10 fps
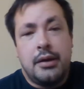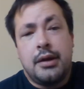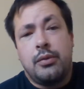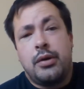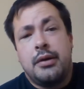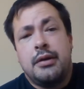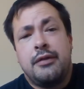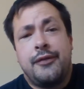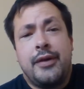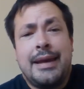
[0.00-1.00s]
Another one
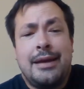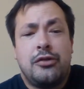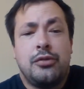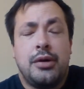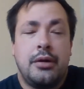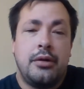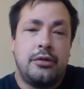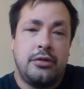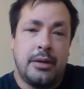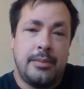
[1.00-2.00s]
is financial
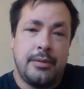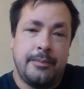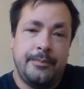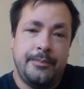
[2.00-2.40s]
hardship.